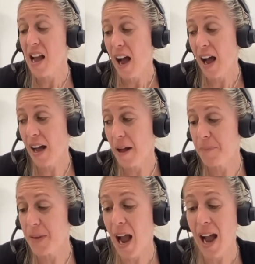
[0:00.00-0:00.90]
Um,
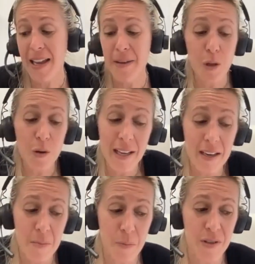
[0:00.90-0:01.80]
I am
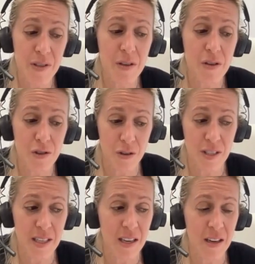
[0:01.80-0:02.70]
located in Princeton, New
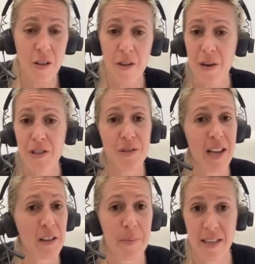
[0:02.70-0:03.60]
Jersey. Although I do
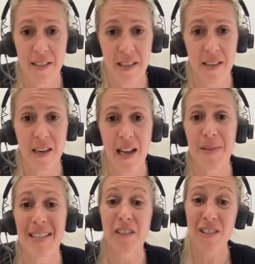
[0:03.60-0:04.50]
telemedicine, I'm
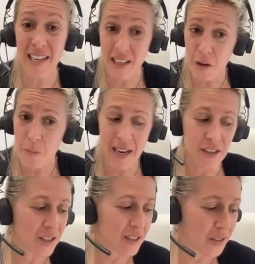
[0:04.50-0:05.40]
still taking new
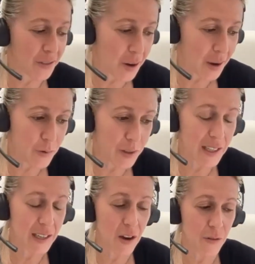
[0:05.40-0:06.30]
patients. Although I'm
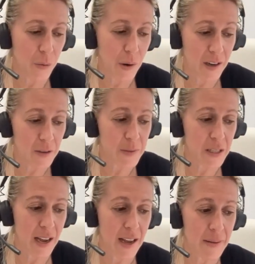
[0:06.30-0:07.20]
really overwhelmed.
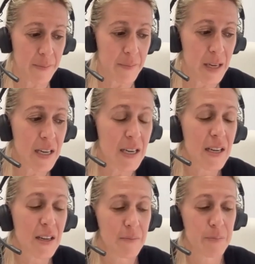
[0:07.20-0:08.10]
Um,
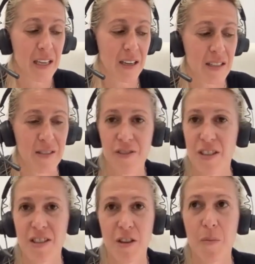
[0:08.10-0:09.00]
because of
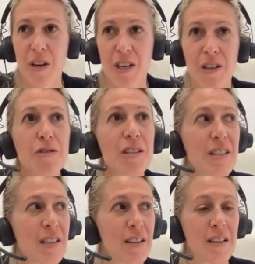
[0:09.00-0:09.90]
just so much
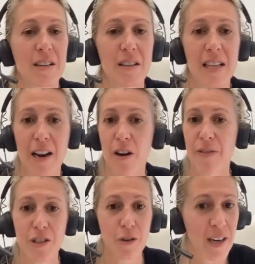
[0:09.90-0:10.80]
interest in the area of
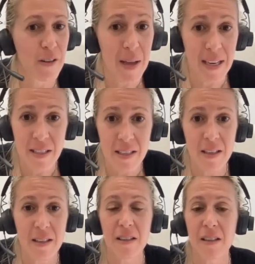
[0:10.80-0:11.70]
integrative
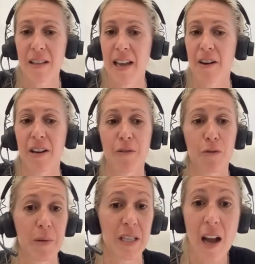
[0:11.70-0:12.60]
medicine, the area of
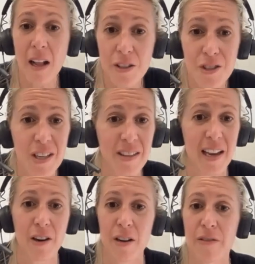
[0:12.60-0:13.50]
rheumatology, and the
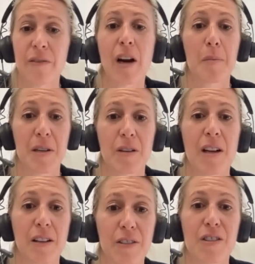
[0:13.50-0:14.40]
area of environmental
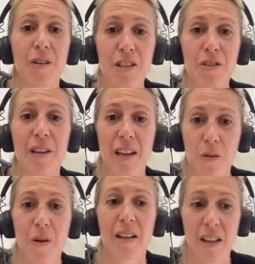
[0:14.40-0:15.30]
health. So I do get
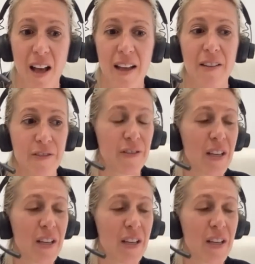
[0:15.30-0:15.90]
quite a lot of